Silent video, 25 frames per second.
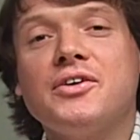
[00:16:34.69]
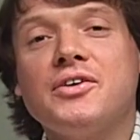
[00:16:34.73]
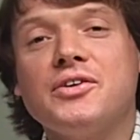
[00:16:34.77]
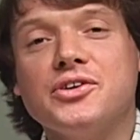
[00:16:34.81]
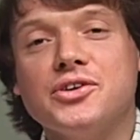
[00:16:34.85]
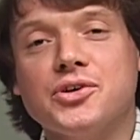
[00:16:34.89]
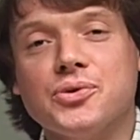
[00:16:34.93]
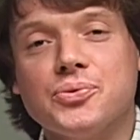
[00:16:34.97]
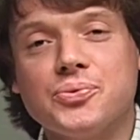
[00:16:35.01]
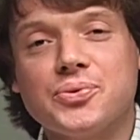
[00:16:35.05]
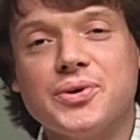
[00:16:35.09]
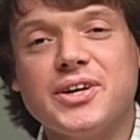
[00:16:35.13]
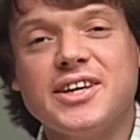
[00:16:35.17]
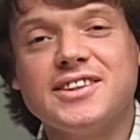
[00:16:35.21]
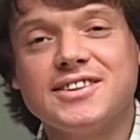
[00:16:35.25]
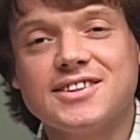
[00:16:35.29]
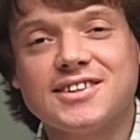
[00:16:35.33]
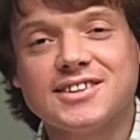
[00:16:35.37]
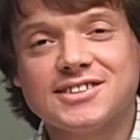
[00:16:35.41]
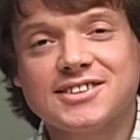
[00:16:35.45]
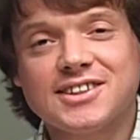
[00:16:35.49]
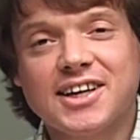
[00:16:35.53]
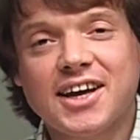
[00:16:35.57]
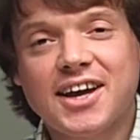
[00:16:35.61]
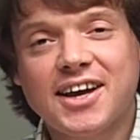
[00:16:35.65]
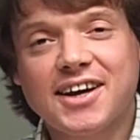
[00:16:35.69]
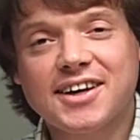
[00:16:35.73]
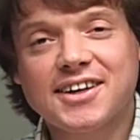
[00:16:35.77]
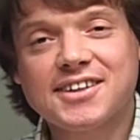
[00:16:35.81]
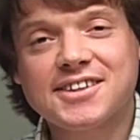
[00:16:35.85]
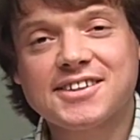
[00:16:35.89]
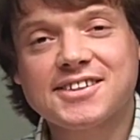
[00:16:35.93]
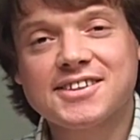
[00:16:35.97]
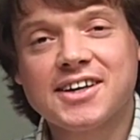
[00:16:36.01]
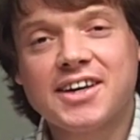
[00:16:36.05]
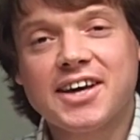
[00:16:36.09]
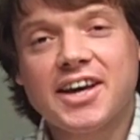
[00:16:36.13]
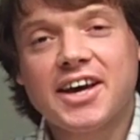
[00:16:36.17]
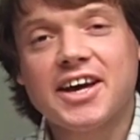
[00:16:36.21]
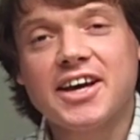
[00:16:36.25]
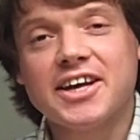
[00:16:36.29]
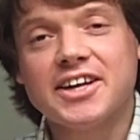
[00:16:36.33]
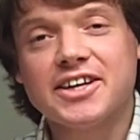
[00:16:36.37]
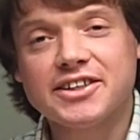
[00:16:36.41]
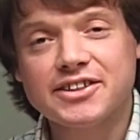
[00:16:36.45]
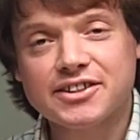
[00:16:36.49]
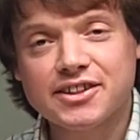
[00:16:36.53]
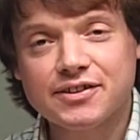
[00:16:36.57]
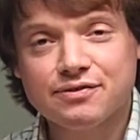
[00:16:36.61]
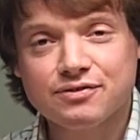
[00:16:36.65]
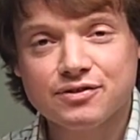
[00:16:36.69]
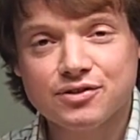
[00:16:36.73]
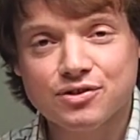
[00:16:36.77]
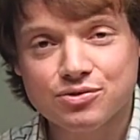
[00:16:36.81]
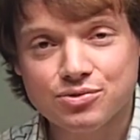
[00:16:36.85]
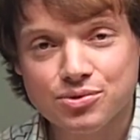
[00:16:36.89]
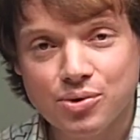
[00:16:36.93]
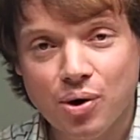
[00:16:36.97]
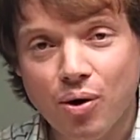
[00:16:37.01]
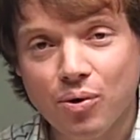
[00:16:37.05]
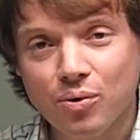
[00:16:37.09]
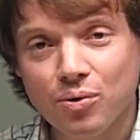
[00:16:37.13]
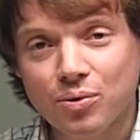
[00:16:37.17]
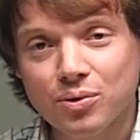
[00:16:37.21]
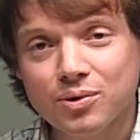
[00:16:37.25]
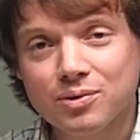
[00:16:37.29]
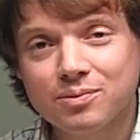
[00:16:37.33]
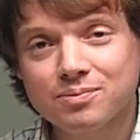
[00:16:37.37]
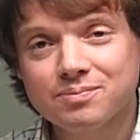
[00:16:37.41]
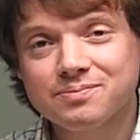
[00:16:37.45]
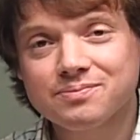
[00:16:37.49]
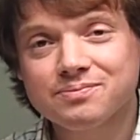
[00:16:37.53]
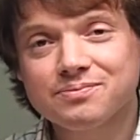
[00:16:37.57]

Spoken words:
You read the text in a different role.